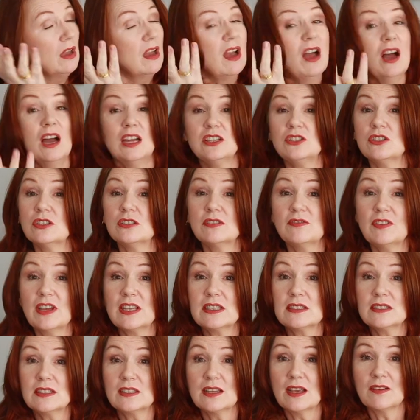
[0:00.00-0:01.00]
I just
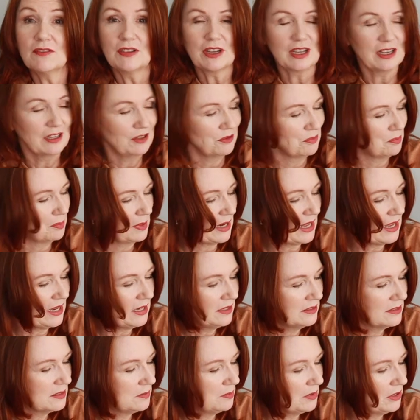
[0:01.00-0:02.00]
fancied having a little
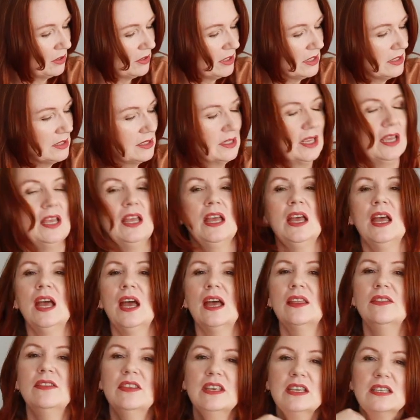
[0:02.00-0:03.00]
play, to be honest.
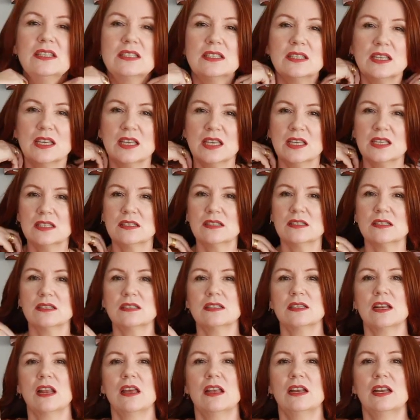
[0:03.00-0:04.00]
And this is
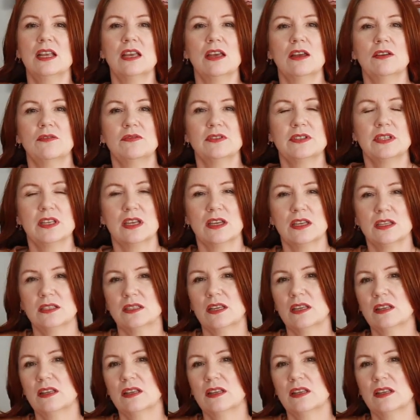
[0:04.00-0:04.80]
slightly oversized.